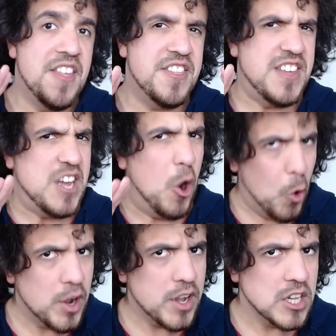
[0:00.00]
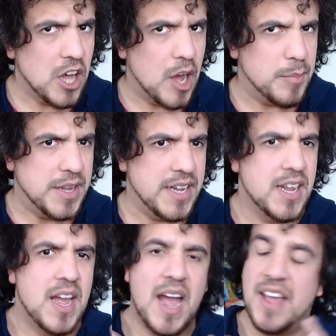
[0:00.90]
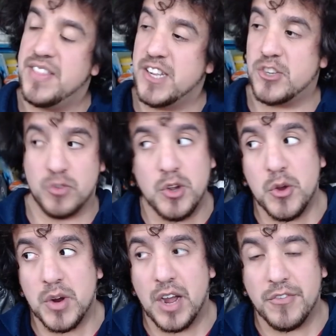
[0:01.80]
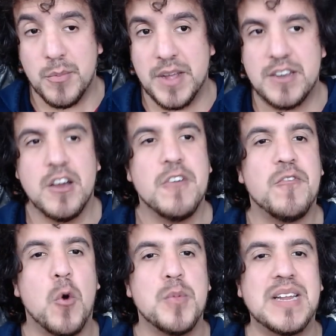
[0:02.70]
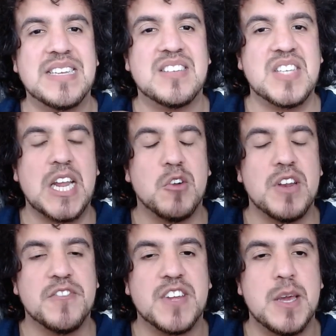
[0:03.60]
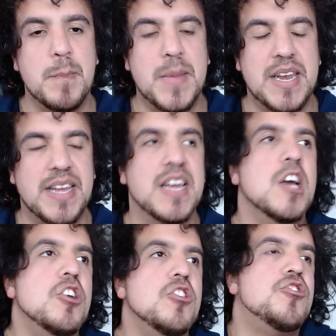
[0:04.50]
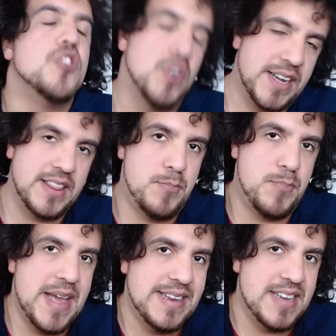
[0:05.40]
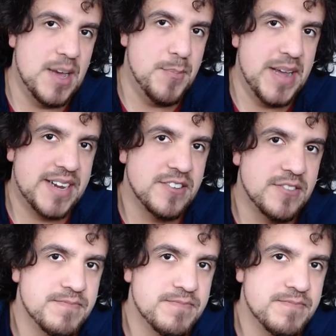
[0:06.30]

The oil lobby and the Trudeau government formed a secretive committee during the pandemic.